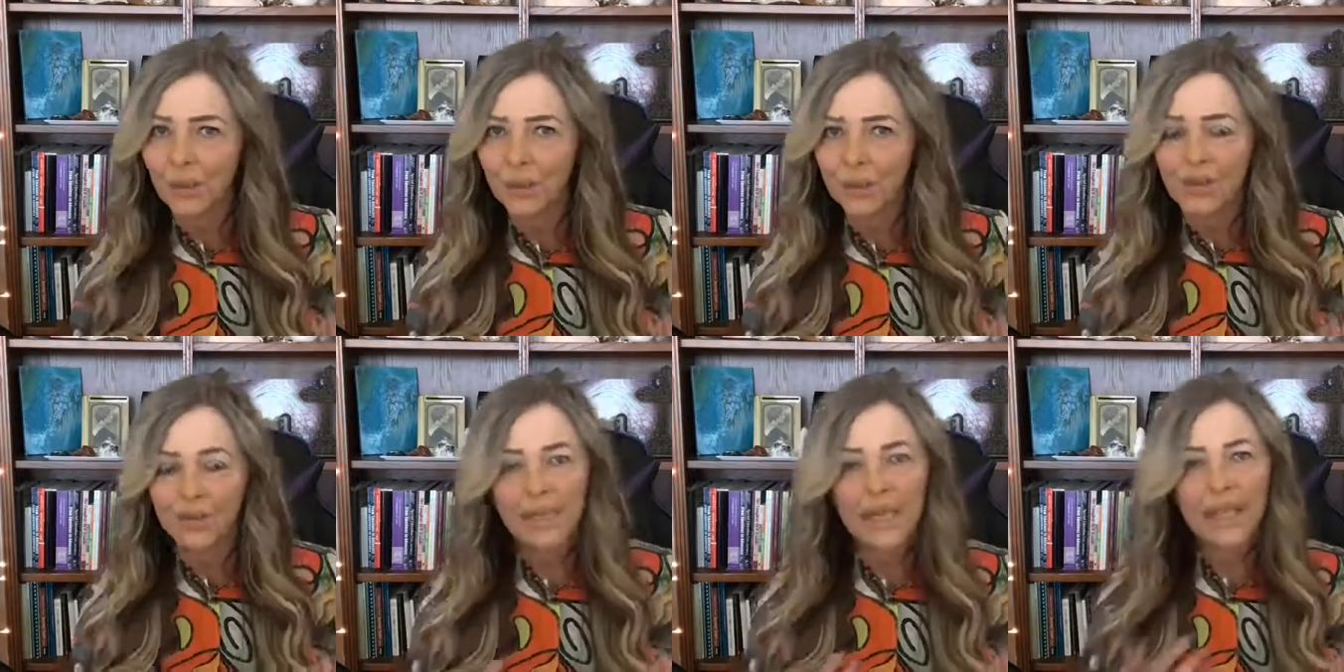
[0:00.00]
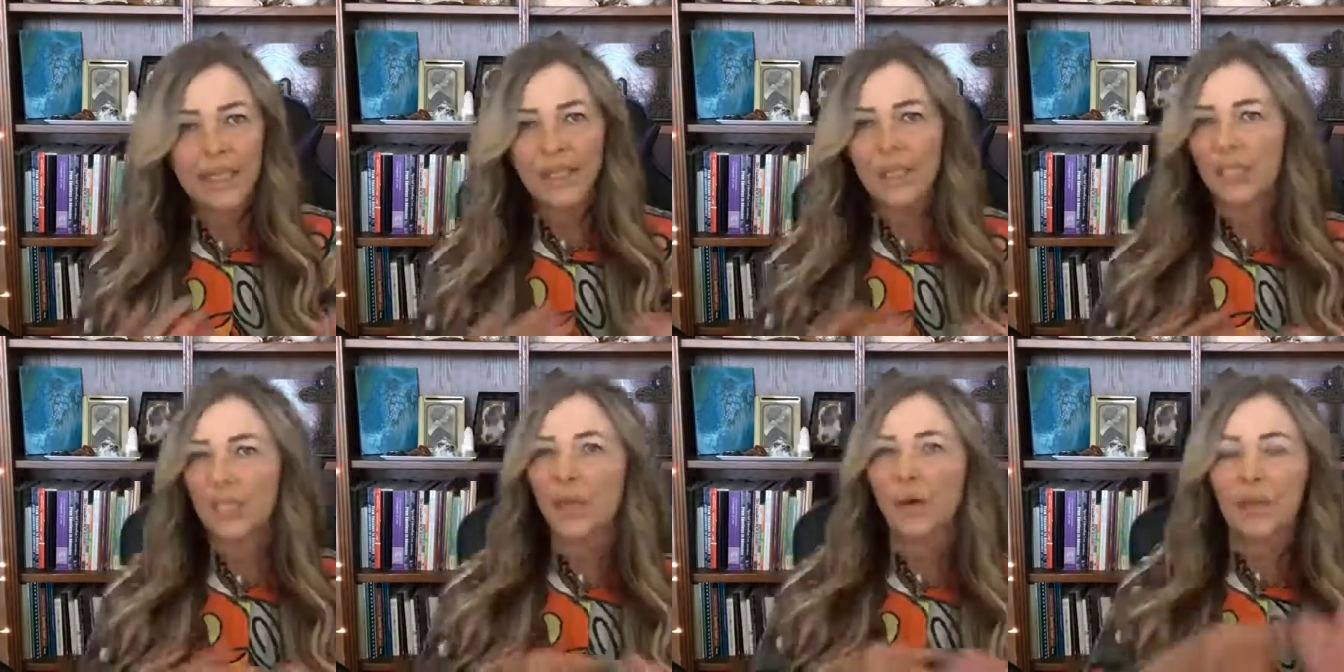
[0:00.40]
They
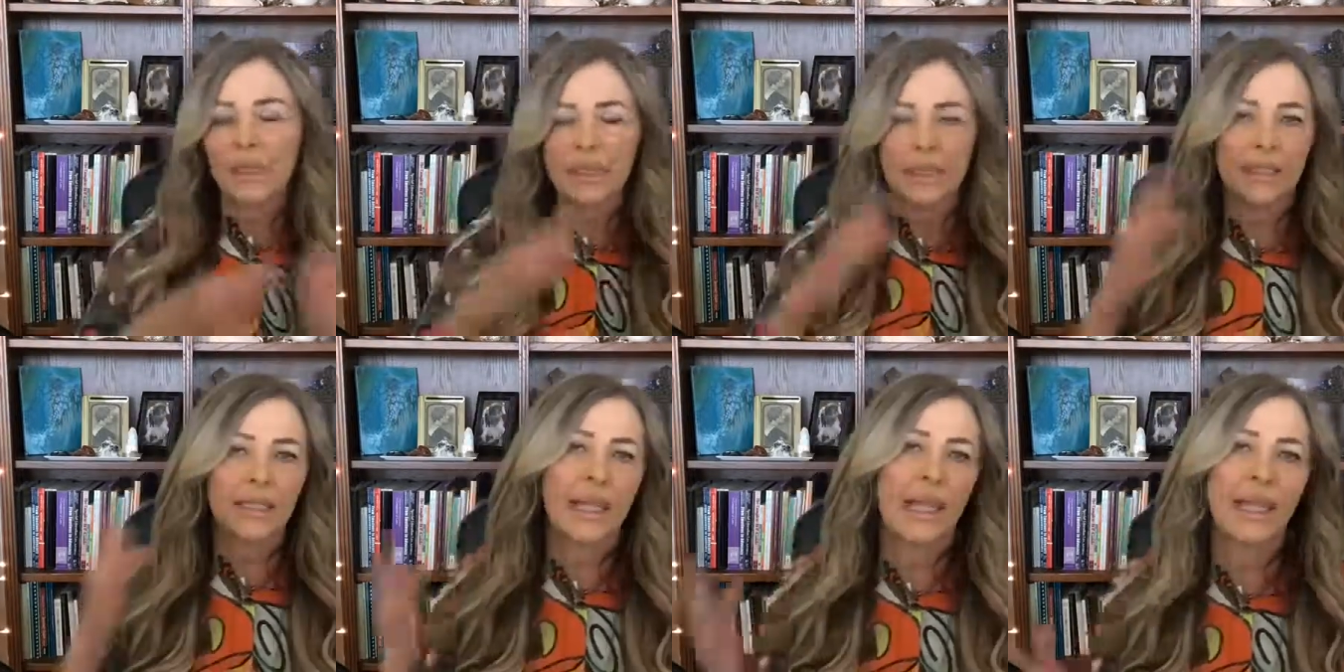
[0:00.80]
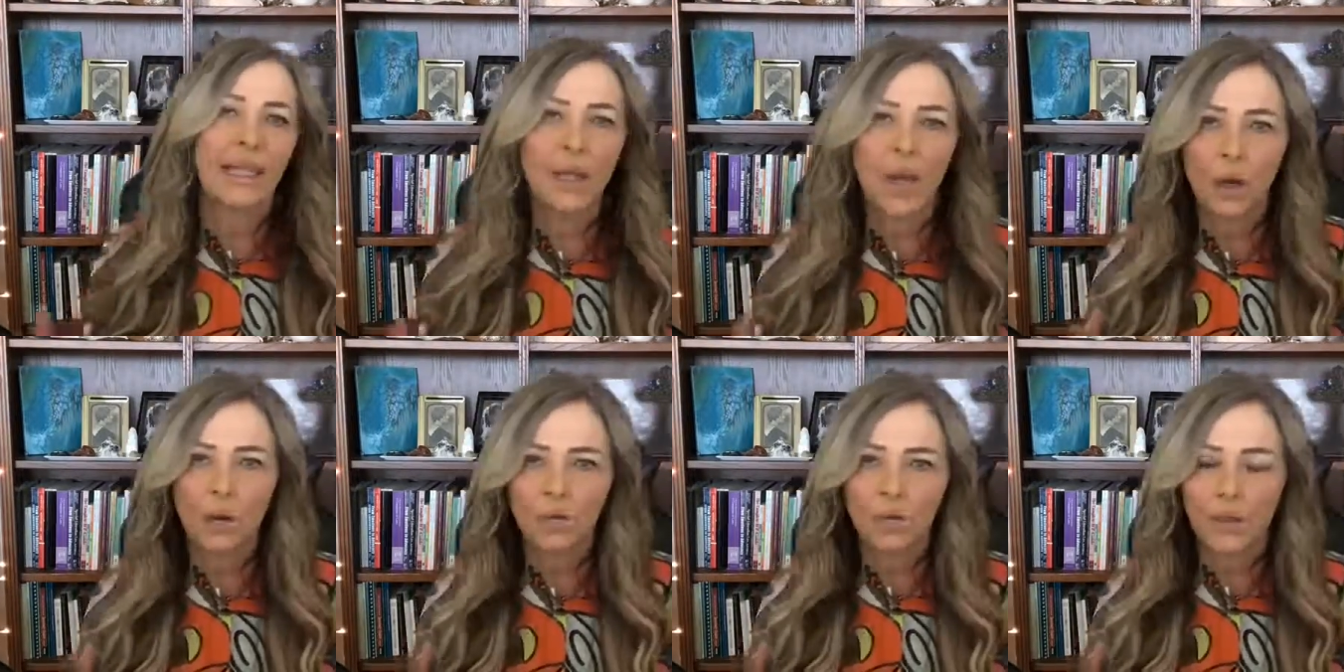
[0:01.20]
just don't get to take
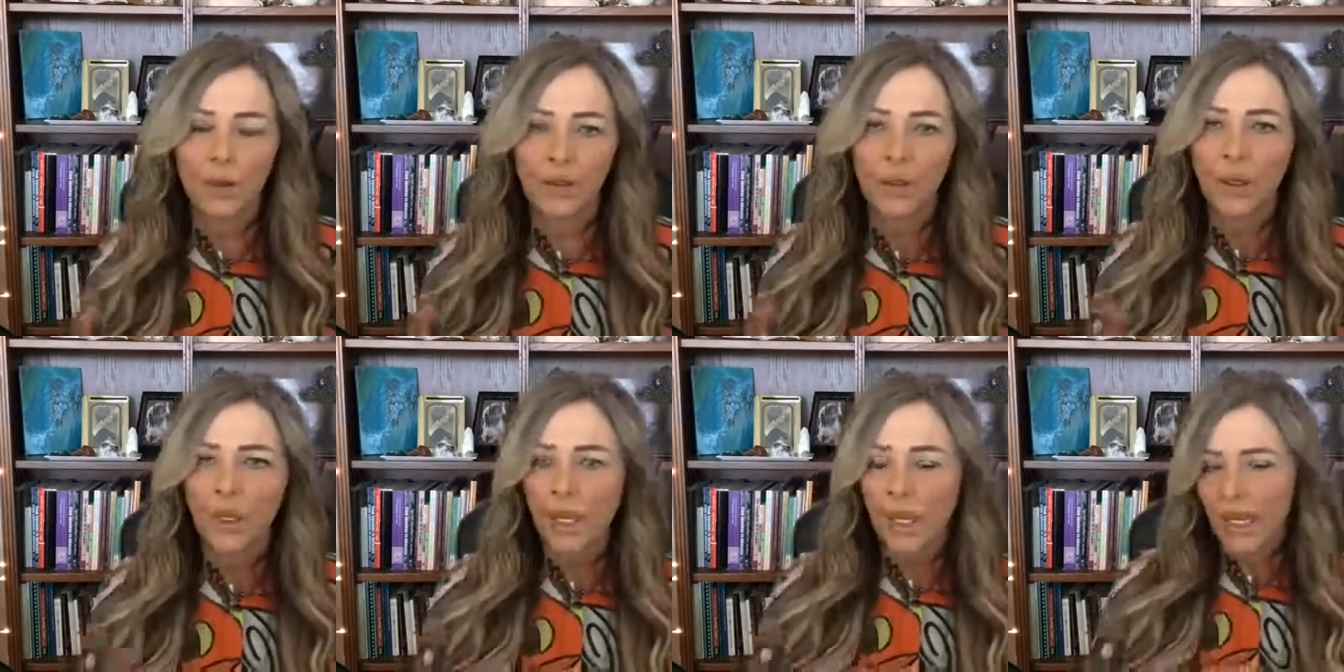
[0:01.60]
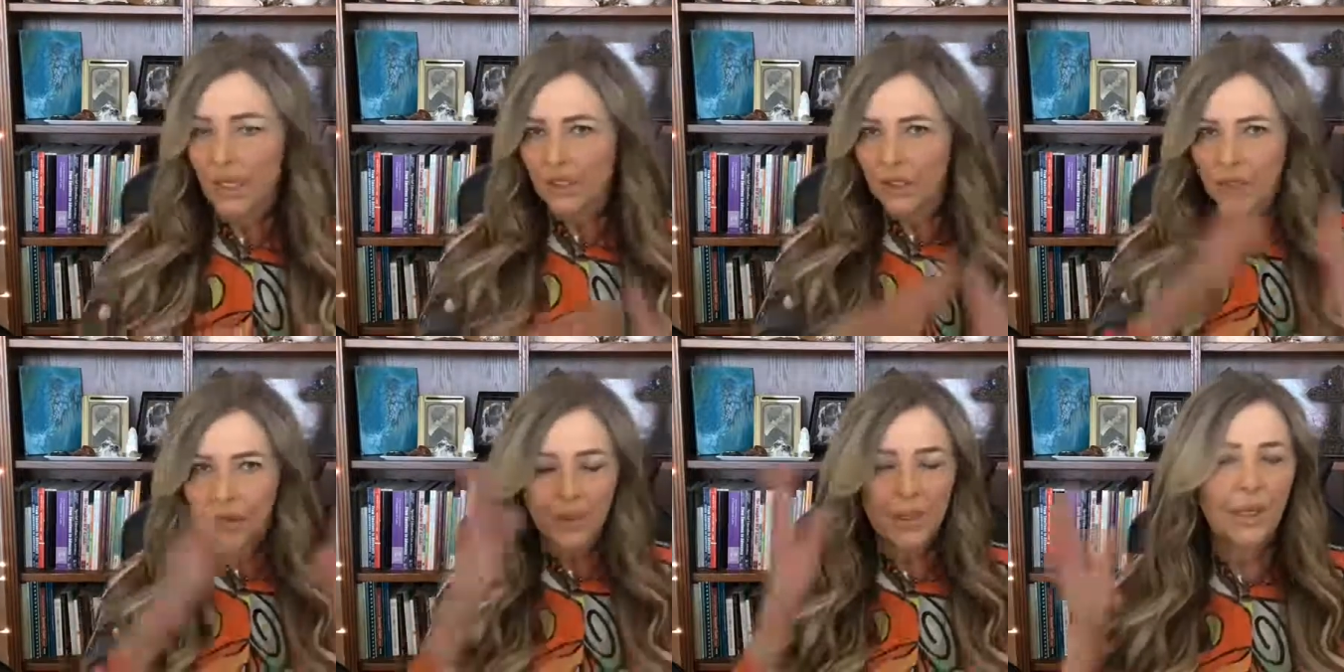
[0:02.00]
over and
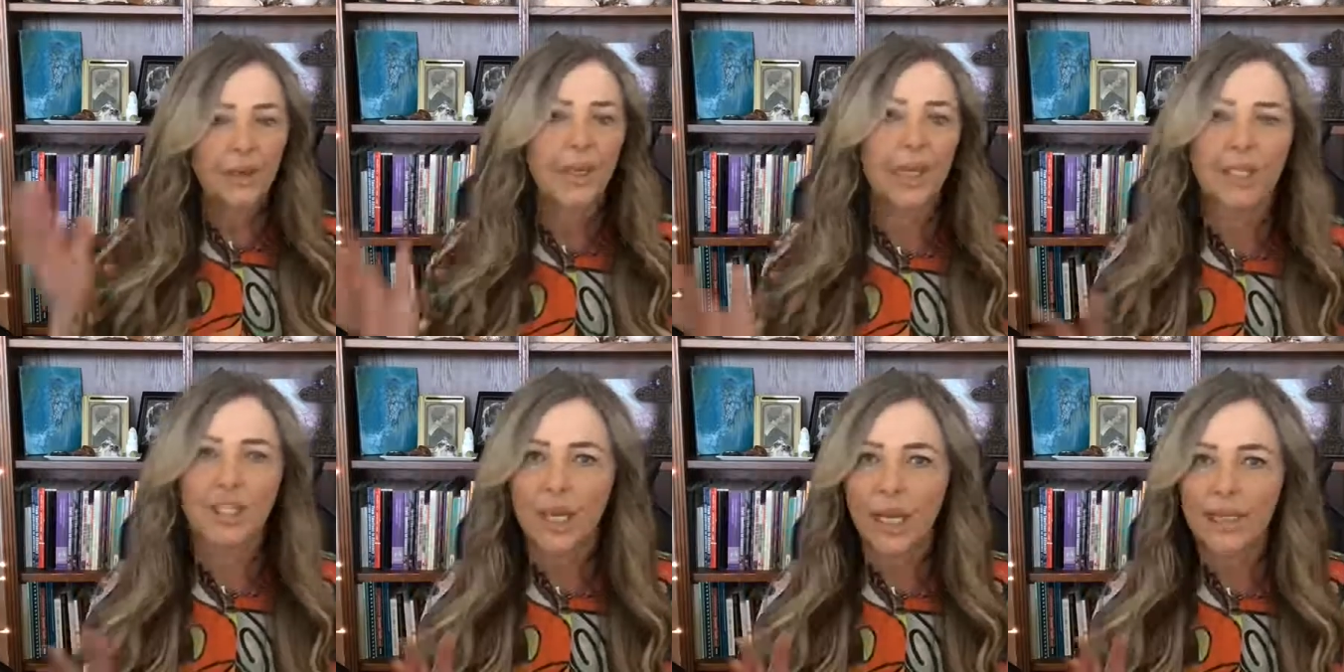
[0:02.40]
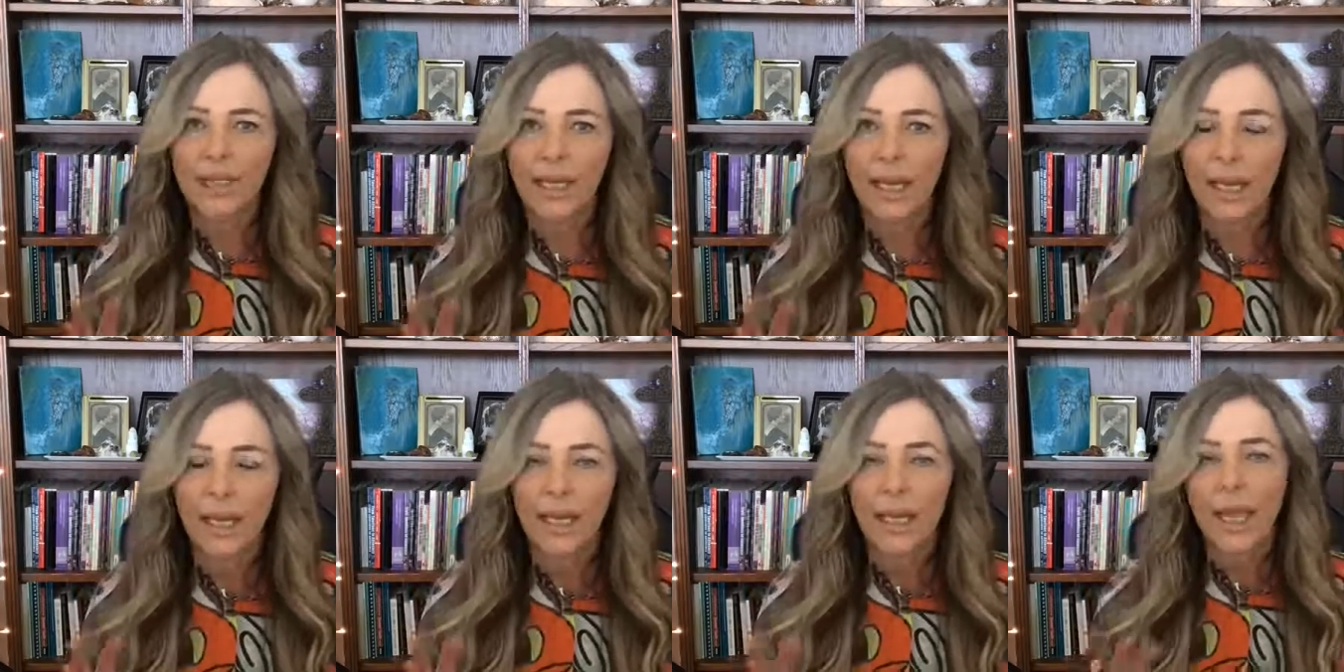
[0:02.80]
do their
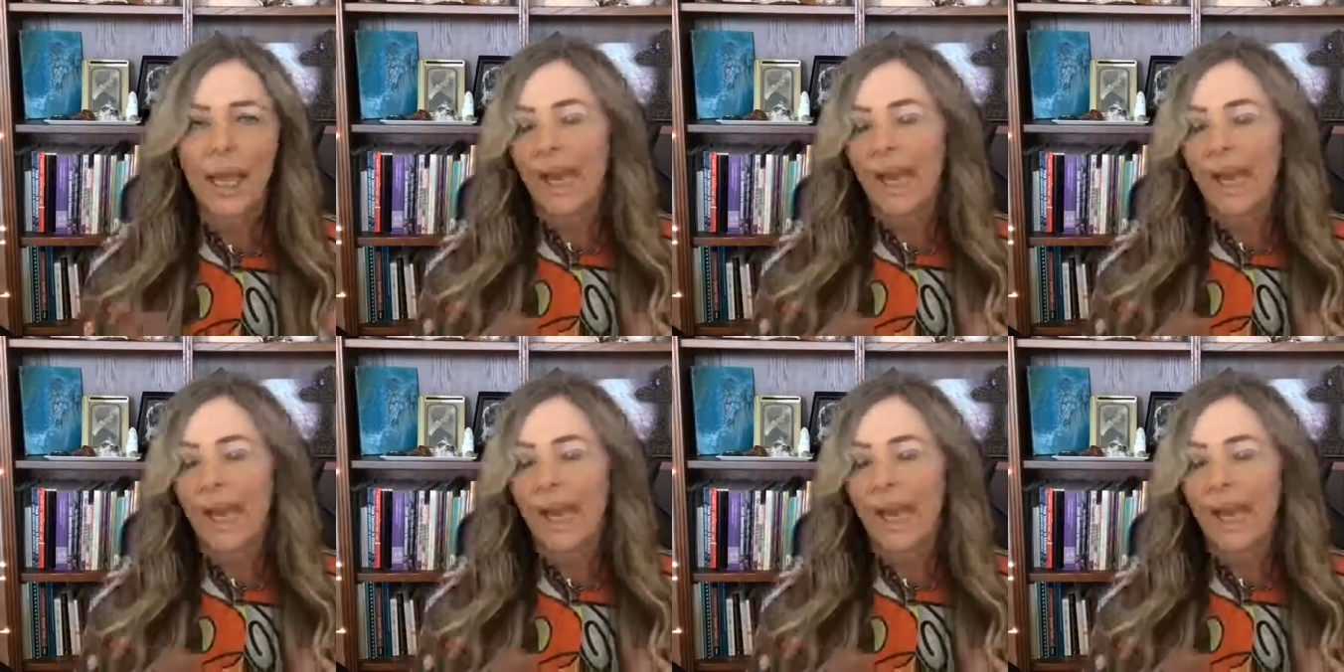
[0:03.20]
agenda,